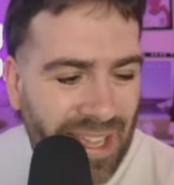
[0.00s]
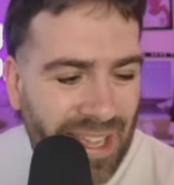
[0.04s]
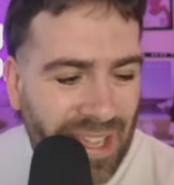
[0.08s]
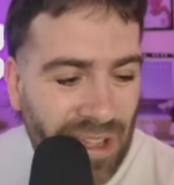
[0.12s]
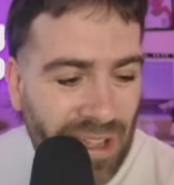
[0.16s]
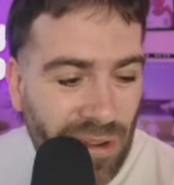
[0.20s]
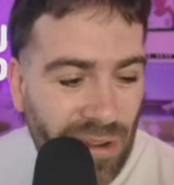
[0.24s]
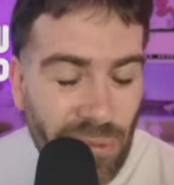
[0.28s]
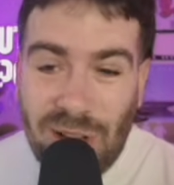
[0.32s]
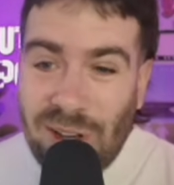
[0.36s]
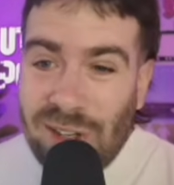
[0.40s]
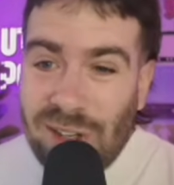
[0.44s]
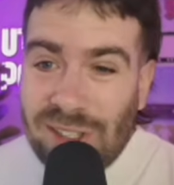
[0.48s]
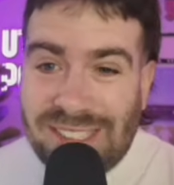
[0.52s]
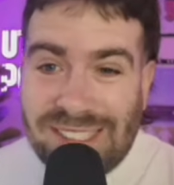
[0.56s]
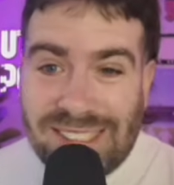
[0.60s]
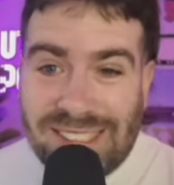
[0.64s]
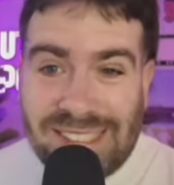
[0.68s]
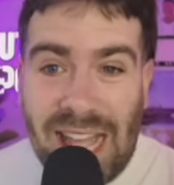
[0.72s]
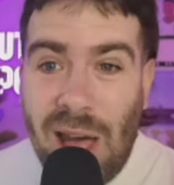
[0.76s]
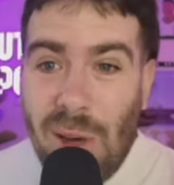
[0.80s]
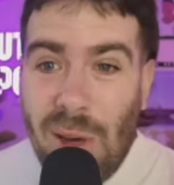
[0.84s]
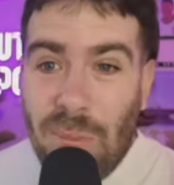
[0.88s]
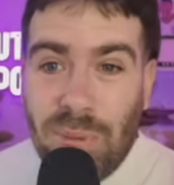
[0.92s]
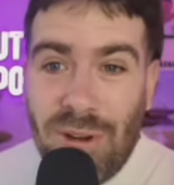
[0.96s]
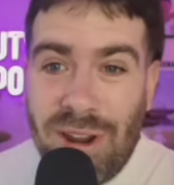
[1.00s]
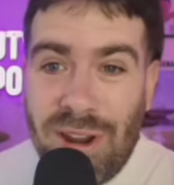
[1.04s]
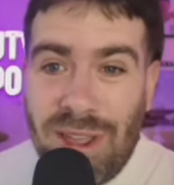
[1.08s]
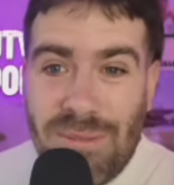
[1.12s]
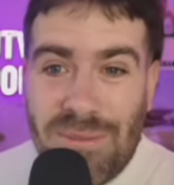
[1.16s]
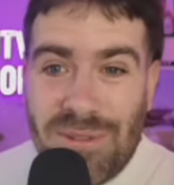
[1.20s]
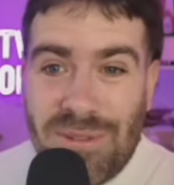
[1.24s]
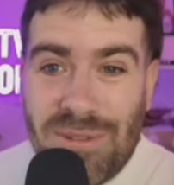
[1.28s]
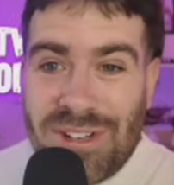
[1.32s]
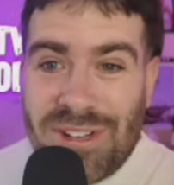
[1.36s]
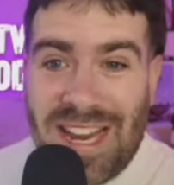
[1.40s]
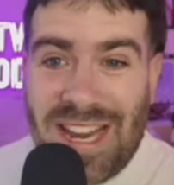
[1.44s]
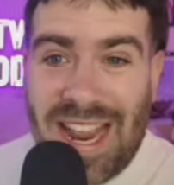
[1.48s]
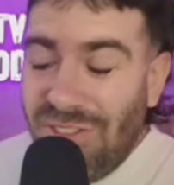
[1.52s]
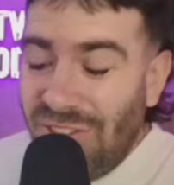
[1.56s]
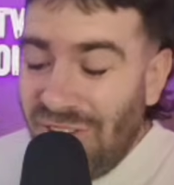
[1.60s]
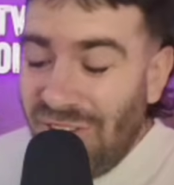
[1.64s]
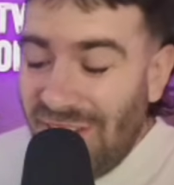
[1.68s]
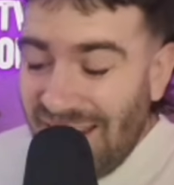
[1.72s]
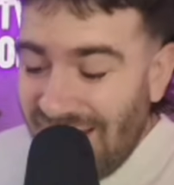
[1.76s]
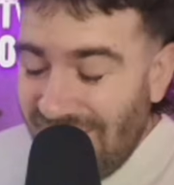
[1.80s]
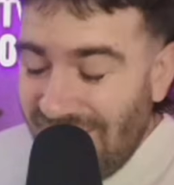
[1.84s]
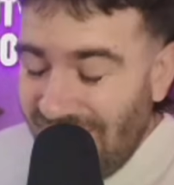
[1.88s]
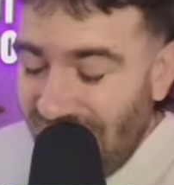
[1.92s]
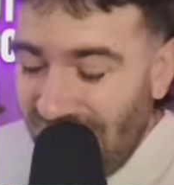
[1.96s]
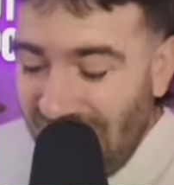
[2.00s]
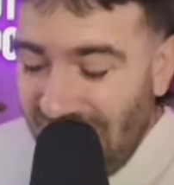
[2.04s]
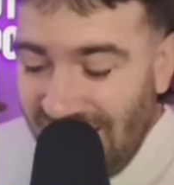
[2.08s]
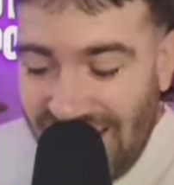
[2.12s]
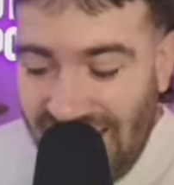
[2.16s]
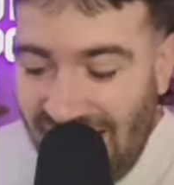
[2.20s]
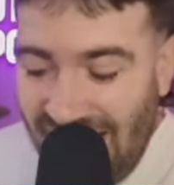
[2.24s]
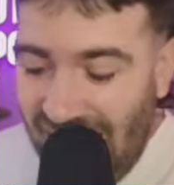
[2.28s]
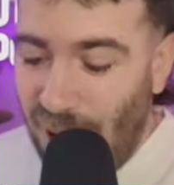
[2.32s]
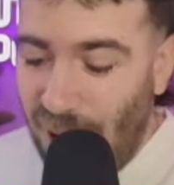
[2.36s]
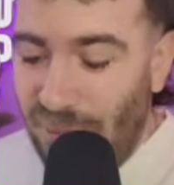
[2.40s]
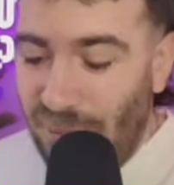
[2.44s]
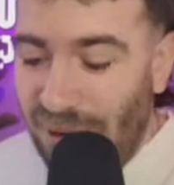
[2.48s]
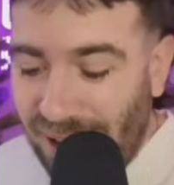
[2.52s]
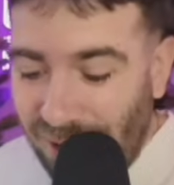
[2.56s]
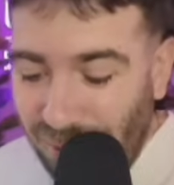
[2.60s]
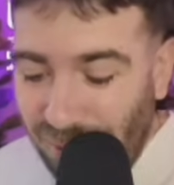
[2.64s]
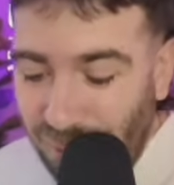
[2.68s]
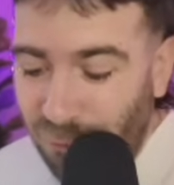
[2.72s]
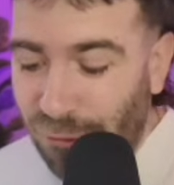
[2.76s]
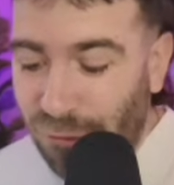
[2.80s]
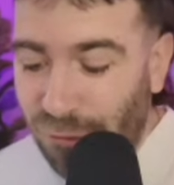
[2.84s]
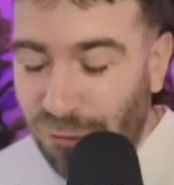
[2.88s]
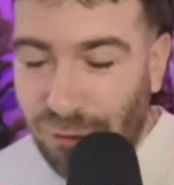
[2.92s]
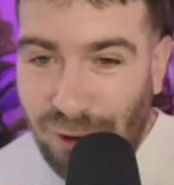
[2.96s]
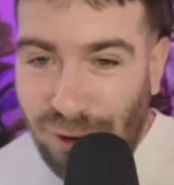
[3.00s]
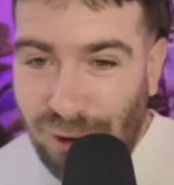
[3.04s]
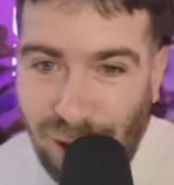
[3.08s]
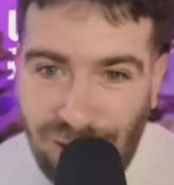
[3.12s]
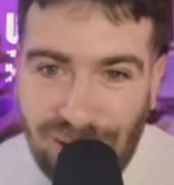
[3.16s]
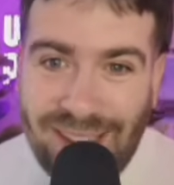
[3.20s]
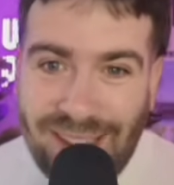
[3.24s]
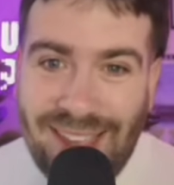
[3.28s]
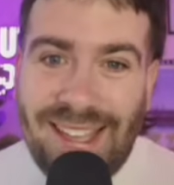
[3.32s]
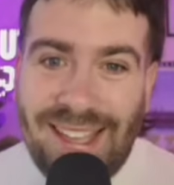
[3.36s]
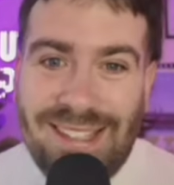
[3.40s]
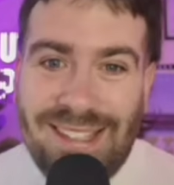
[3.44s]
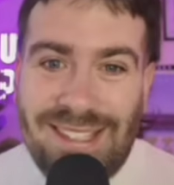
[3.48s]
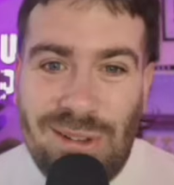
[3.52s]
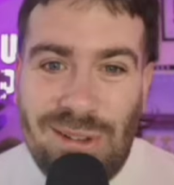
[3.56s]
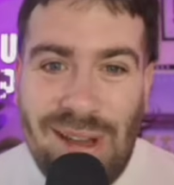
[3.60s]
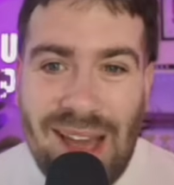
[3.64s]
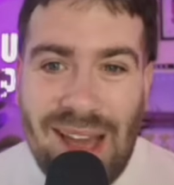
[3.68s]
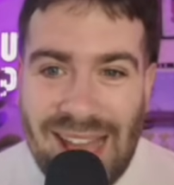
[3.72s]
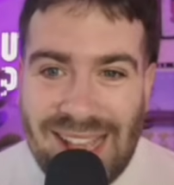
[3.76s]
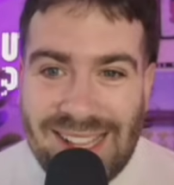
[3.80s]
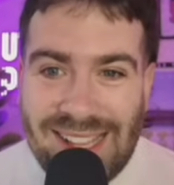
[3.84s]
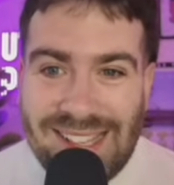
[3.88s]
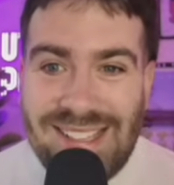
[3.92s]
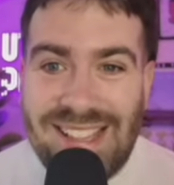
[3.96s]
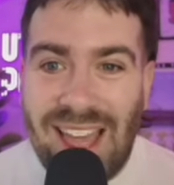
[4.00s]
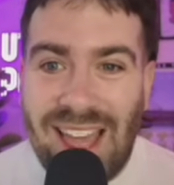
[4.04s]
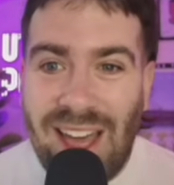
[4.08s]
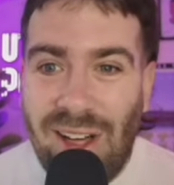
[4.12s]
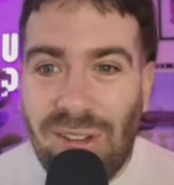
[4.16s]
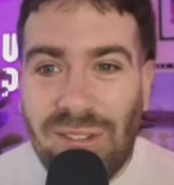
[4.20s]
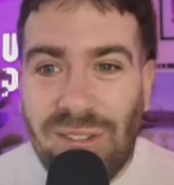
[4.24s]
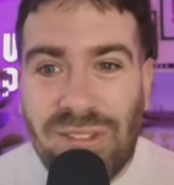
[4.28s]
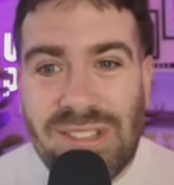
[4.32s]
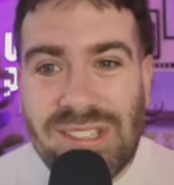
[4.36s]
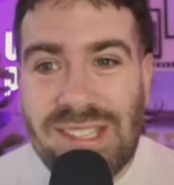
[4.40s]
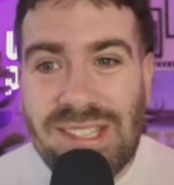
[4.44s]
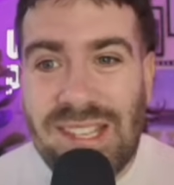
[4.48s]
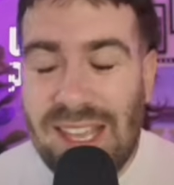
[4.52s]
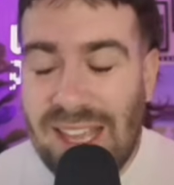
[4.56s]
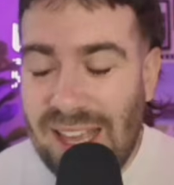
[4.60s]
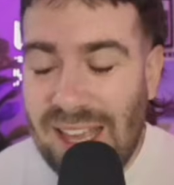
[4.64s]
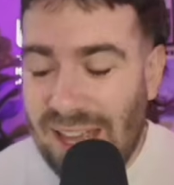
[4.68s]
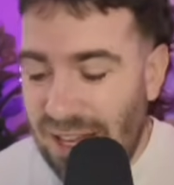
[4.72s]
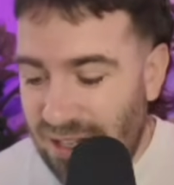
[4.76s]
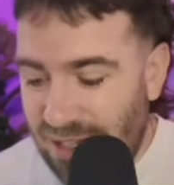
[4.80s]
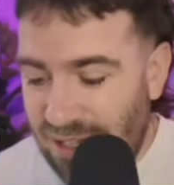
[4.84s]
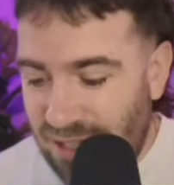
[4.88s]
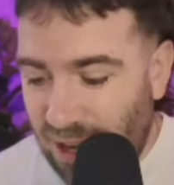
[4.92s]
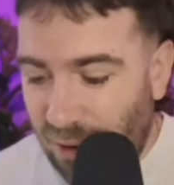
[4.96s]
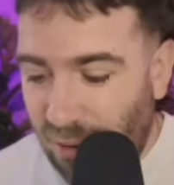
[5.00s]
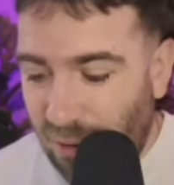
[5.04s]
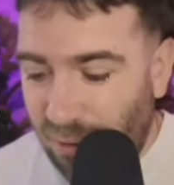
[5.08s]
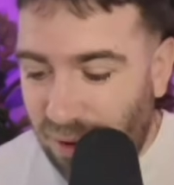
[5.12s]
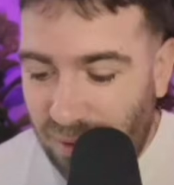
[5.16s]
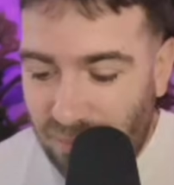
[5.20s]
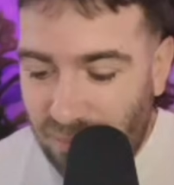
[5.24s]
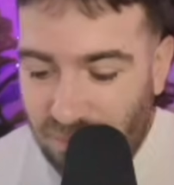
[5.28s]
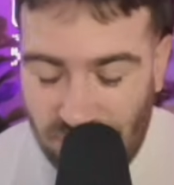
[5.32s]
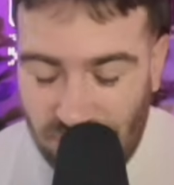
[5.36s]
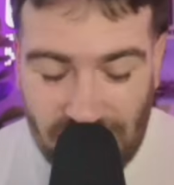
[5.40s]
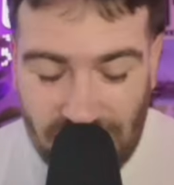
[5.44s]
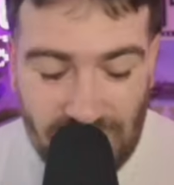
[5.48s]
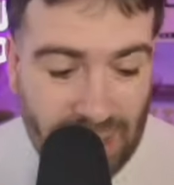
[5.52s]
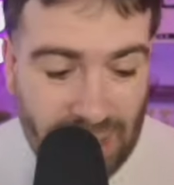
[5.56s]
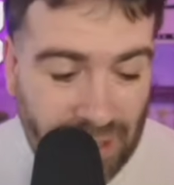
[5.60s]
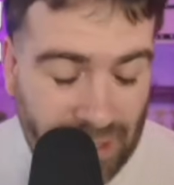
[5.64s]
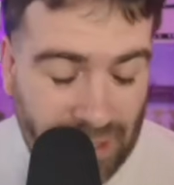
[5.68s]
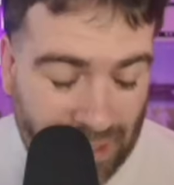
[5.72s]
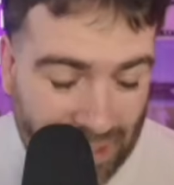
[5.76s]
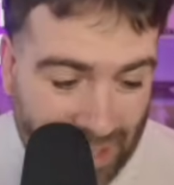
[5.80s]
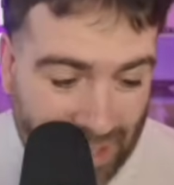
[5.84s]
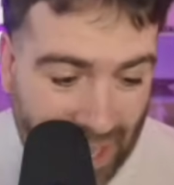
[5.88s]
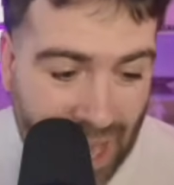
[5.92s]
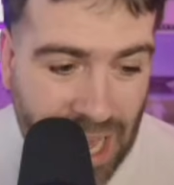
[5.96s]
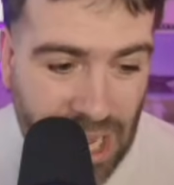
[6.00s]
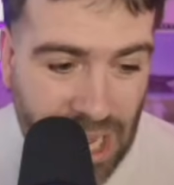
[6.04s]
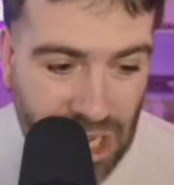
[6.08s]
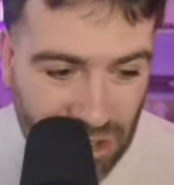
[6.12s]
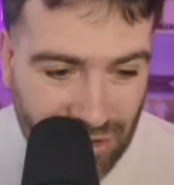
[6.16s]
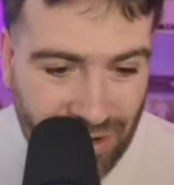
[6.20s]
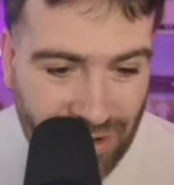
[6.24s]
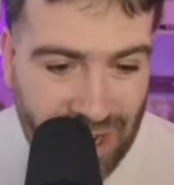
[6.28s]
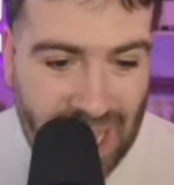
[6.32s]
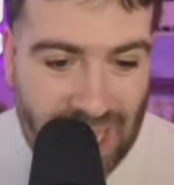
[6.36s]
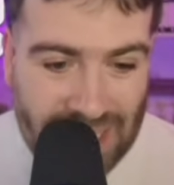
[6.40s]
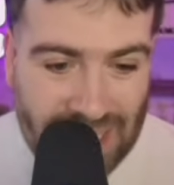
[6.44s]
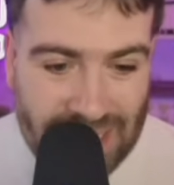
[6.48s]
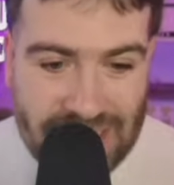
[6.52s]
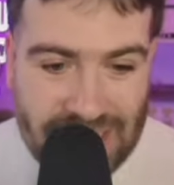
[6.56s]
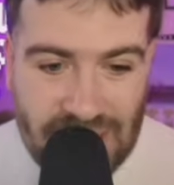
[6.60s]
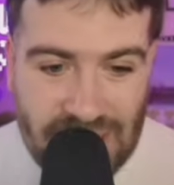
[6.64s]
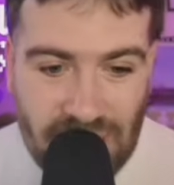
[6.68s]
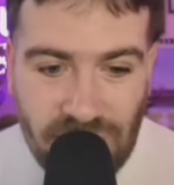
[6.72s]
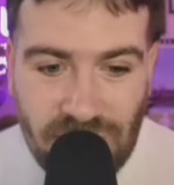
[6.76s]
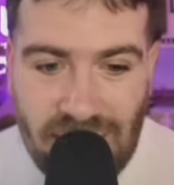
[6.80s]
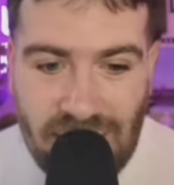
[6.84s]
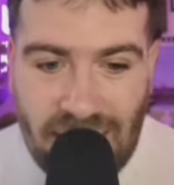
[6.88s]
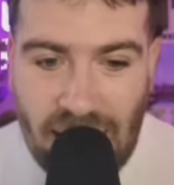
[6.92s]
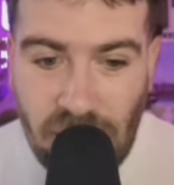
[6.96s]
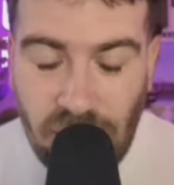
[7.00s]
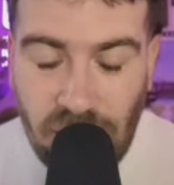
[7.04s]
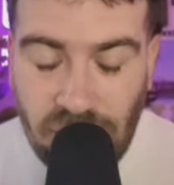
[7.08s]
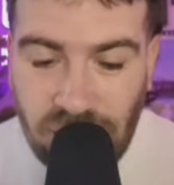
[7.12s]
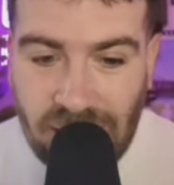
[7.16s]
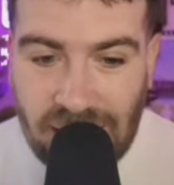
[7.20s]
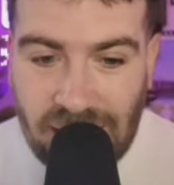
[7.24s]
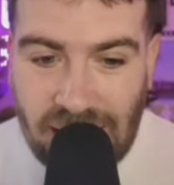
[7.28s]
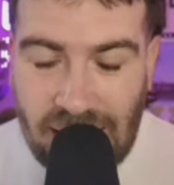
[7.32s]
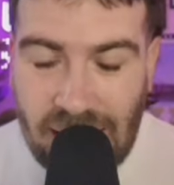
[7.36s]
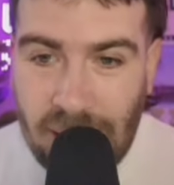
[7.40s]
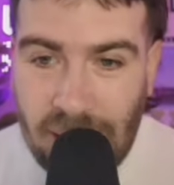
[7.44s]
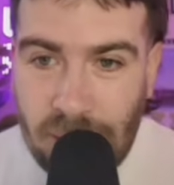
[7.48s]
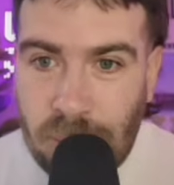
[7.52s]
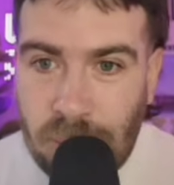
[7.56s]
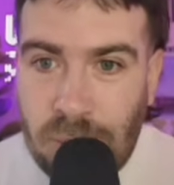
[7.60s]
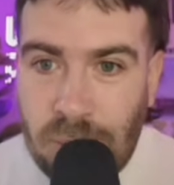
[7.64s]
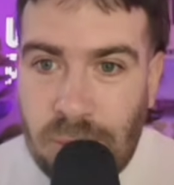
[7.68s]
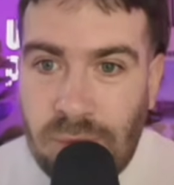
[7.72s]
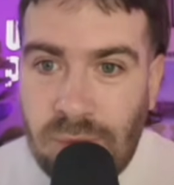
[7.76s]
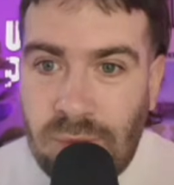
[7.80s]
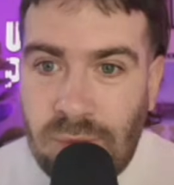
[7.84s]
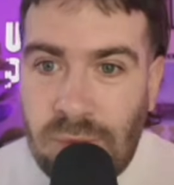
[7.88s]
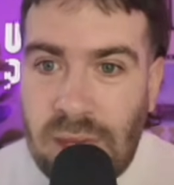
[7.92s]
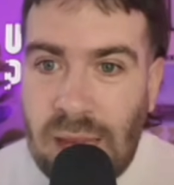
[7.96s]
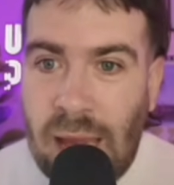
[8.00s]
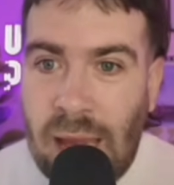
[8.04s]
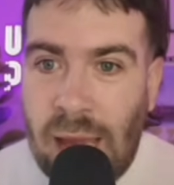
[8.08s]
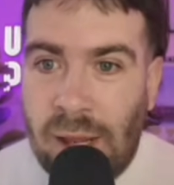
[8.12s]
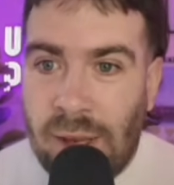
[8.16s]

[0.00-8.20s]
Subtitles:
pretty much anything, and we can flog it to ourselves. So get creative now, Villa, and